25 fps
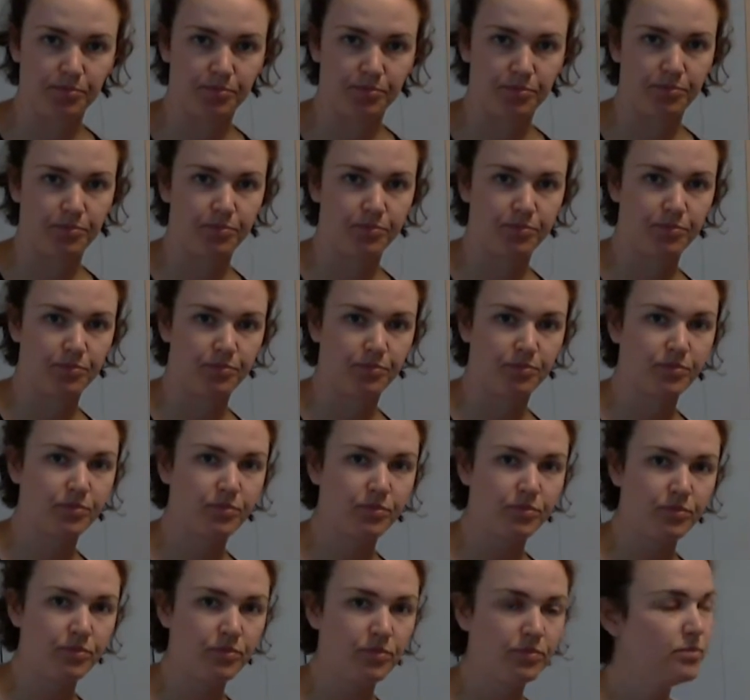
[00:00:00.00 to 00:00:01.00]

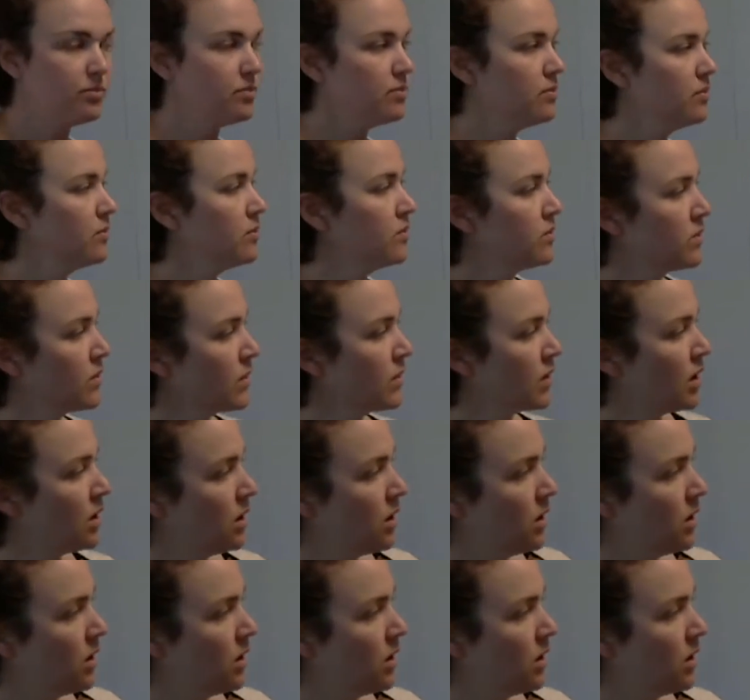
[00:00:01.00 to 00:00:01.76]
Nothing is said.